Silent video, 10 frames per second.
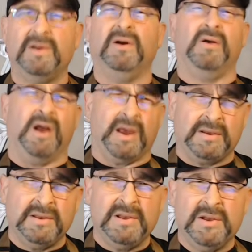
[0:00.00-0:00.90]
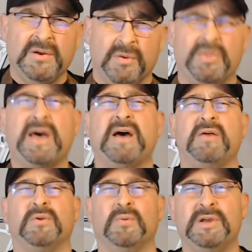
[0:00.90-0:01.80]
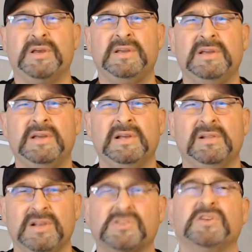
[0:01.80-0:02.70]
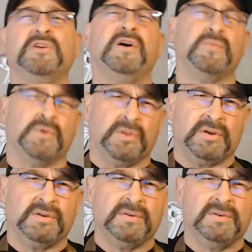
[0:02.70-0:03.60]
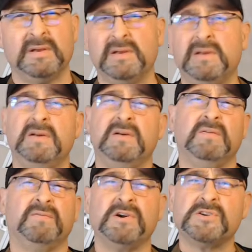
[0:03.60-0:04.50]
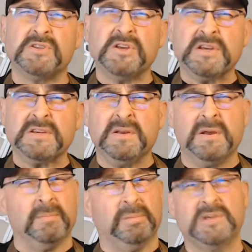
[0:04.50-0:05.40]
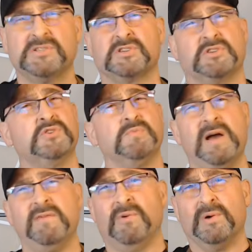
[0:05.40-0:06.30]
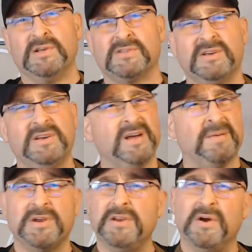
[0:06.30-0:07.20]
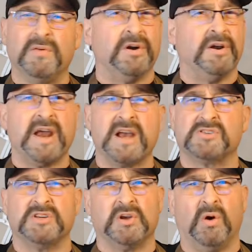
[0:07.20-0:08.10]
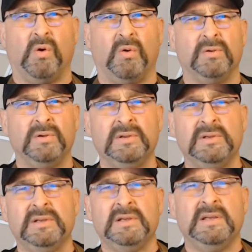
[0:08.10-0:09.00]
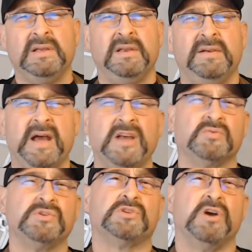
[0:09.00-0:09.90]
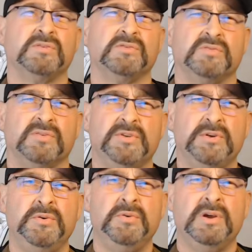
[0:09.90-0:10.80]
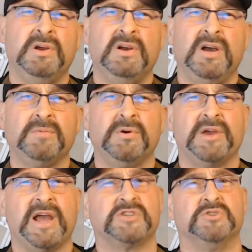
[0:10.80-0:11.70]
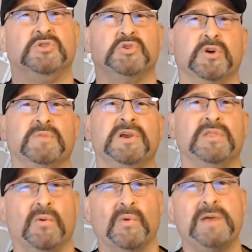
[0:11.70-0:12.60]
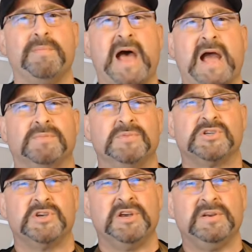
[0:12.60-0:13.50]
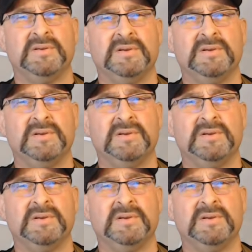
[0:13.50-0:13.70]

Alright, with that out of the way, let's get on with it. First thing, please excuse my voice. I'm getting over a nasty cold. Now as we start this review, I'm going to ask you to join me in the Wayback Machine.